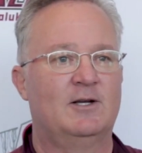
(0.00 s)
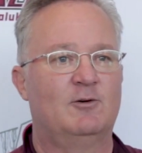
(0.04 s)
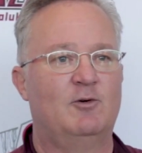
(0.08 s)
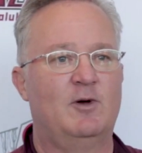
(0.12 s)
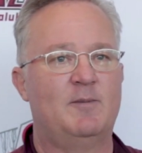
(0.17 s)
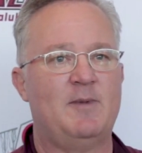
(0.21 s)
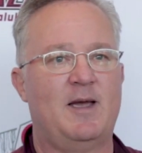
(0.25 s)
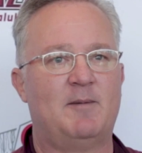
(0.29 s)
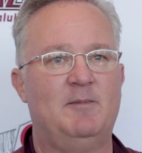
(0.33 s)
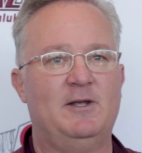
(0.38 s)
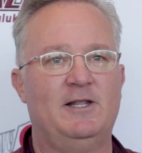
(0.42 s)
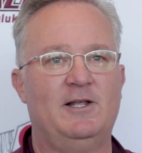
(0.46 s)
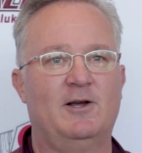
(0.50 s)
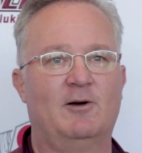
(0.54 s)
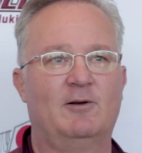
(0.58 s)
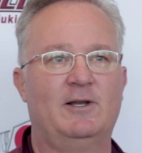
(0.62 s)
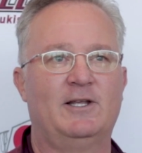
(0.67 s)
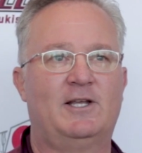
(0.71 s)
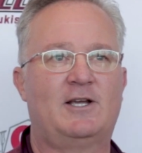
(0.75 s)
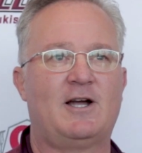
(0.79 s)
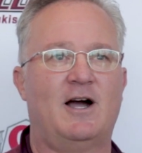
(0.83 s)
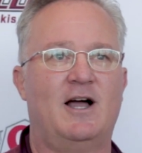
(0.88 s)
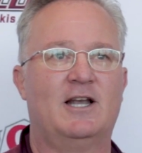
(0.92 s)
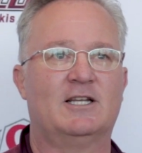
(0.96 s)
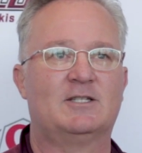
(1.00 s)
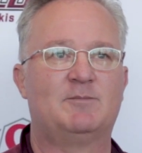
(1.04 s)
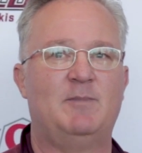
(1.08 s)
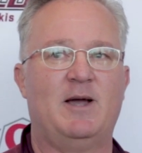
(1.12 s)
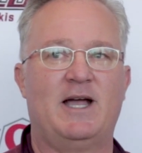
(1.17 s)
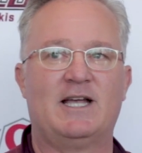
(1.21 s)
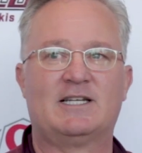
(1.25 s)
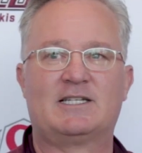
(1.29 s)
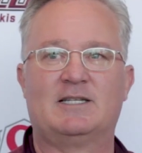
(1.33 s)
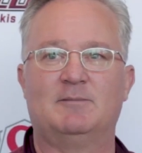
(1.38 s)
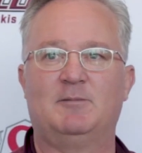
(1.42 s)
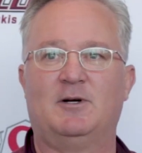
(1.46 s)
We may be the only college
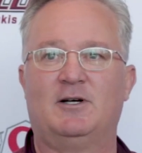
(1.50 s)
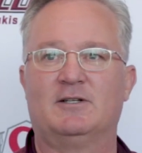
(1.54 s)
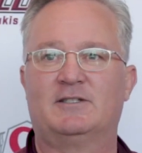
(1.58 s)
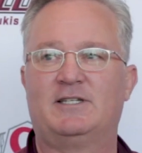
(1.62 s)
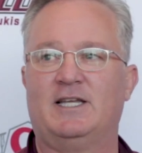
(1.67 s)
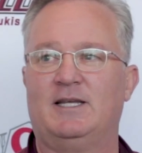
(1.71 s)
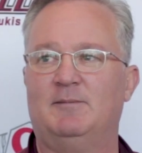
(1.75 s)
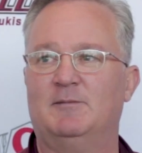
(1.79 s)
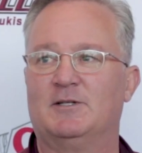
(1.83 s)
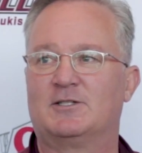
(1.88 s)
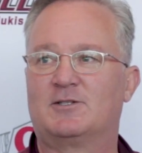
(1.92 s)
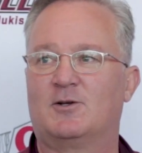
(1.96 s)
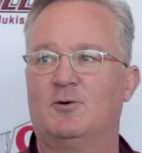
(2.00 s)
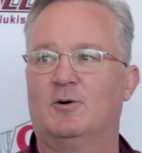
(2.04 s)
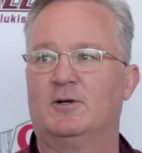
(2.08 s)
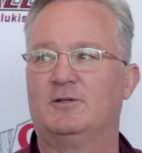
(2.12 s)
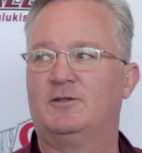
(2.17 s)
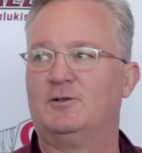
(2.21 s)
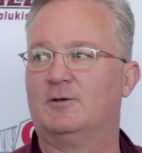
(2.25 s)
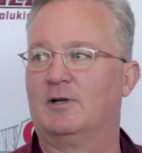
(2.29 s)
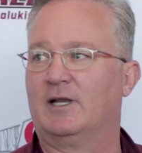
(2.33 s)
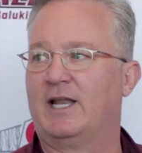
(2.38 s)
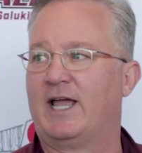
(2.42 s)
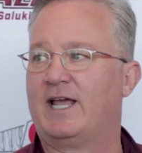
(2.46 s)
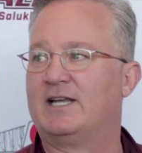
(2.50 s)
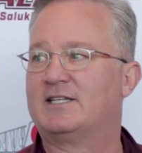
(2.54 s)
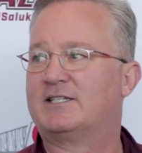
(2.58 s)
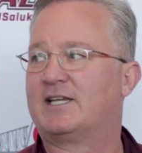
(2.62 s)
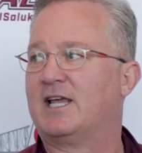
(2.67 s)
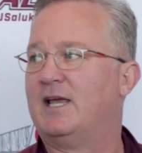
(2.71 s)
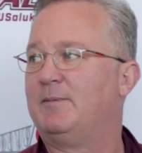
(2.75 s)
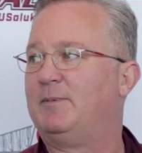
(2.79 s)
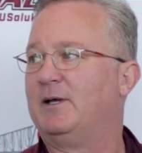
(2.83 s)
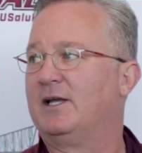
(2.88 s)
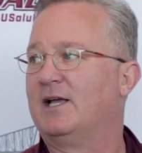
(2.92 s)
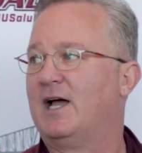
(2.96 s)
basketball team that's going through a
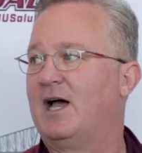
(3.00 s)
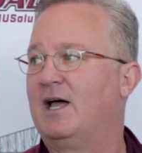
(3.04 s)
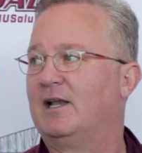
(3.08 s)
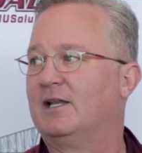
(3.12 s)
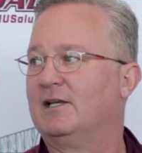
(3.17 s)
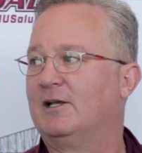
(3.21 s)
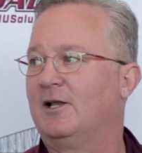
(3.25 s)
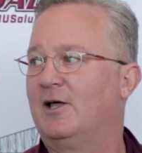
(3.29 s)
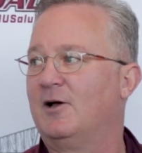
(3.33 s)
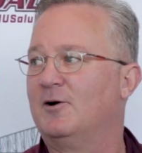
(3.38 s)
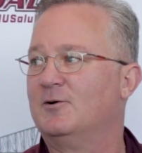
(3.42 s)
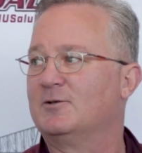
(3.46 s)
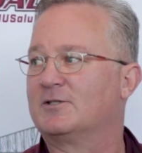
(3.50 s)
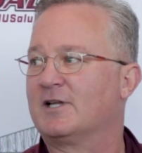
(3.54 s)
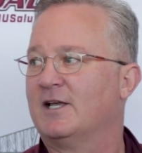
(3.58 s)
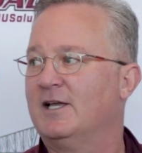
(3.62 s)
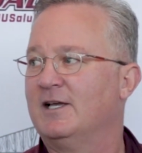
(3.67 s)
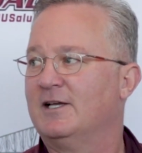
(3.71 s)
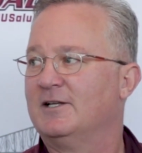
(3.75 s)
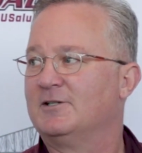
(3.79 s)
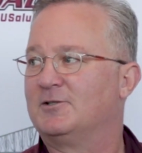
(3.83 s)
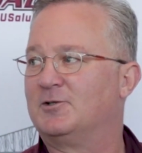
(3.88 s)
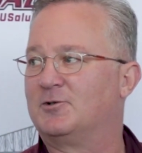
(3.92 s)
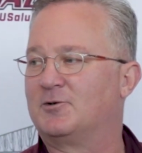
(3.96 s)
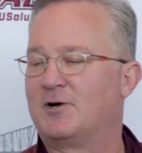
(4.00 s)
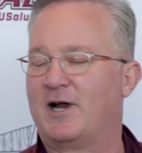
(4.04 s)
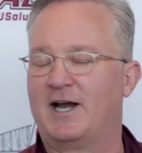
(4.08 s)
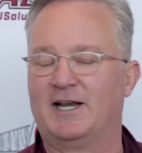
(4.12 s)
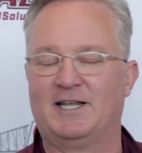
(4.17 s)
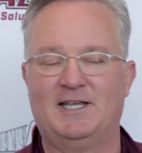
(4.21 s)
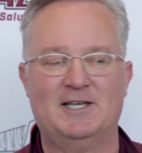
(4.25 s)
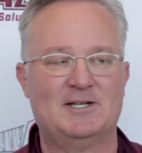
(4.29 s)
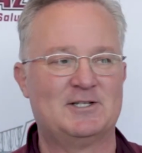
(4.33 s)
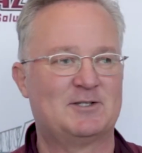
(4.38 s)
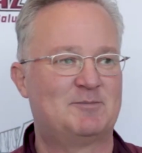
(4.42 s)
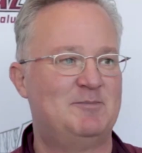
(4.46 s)
landscaping aisle at Lowe's to try
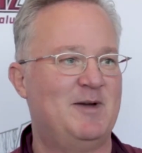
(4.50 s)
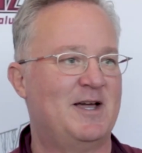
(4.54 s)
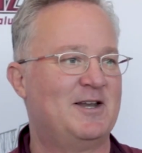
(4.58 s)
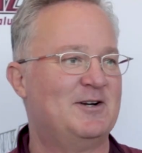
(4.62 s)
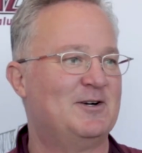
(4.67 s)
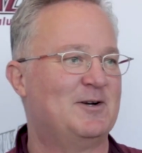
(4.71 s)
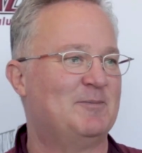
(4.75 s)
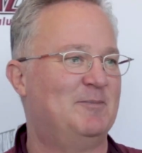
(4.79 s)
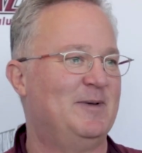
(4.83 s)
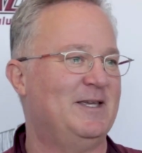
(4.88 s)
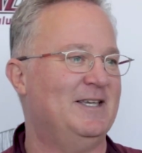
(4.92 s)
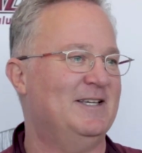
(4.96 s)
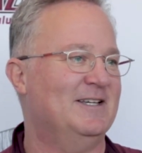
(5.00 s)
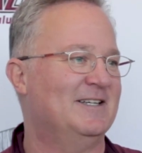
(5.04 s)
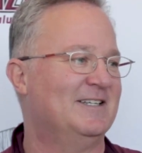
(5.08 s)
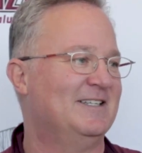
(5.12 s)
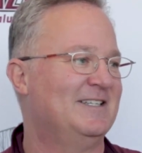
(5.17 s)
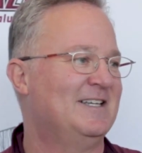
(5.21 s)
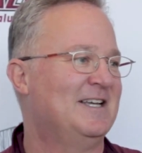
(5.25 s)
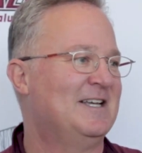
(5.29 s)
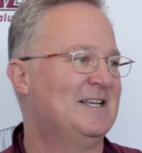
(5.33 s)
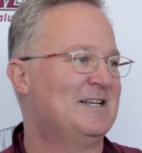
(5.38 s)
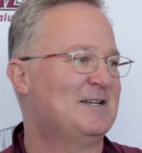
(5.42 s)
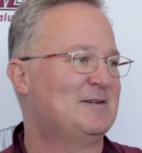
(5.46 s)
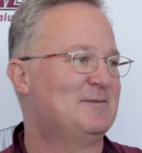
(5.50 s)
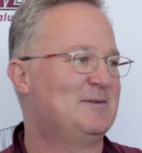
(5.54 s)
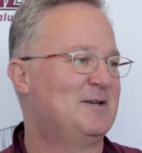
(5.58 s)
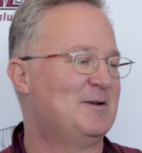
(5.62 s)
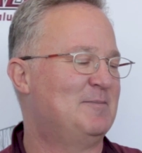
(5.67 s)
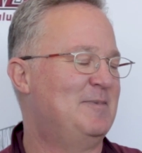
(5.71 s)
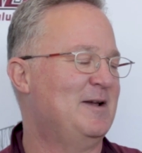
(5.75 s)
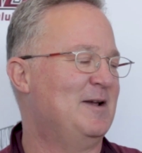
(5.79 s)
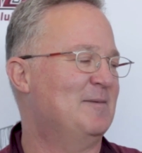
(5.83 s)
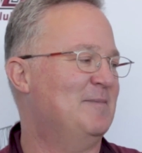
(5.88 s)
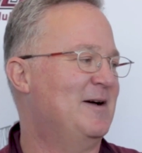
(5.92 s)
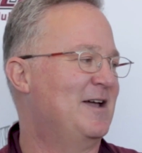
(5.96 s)
to get us better to be
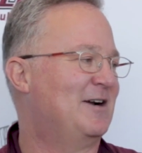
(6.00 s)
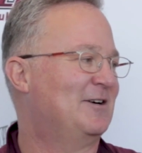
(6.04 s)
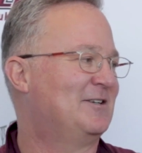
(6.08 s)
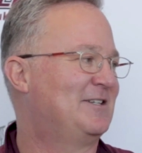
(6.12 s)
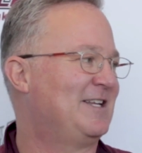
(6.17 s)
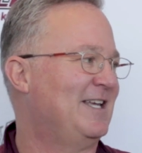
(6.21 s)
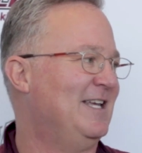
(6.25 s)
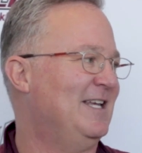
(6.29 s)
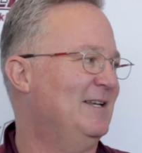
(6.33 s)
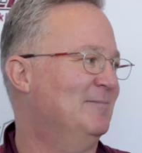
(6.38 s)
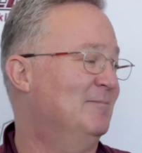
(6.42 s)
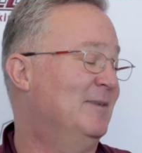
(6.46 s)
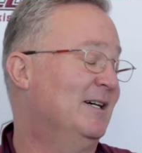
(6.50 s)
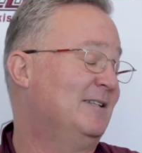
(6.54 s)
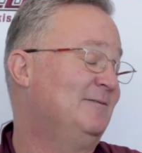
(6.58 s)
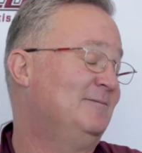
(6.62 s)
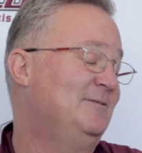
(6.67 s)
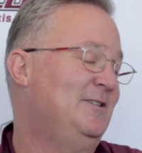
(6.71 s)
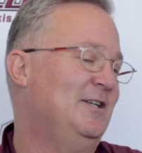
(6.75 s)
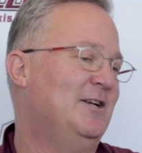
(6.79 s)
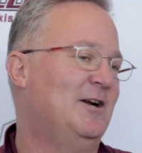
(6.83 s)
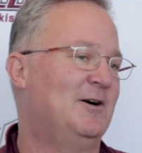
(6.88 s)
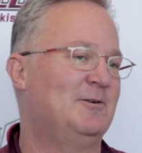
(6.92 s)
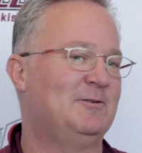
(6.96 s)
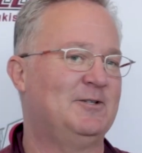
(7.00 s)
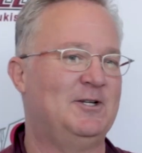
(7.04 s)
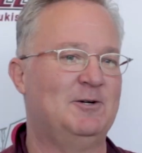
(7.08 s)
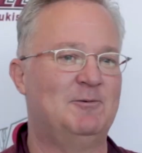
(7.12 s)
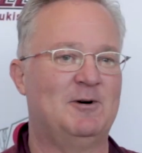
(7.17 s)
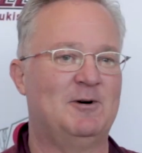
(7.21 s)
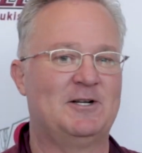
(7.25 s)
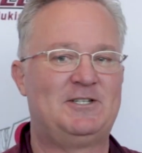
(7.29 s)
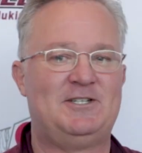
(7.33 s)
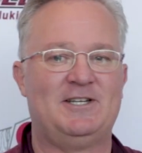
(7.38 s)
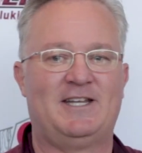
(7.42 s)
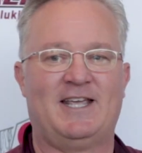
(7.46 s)
a better team. But, you know, do
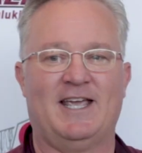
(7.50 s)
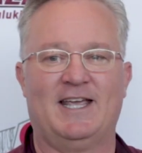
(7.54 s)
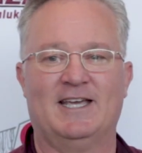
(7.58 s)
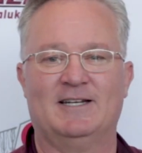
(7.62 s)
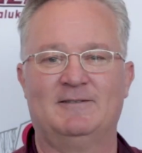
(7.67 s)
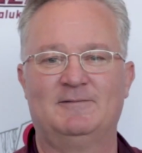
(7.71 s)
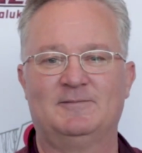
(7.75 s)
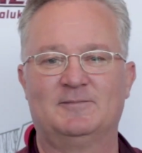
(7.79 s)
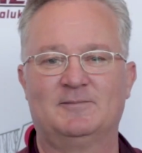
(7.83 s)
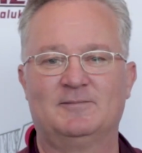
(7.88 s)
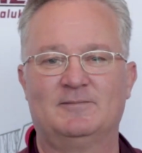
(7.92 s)
what you can.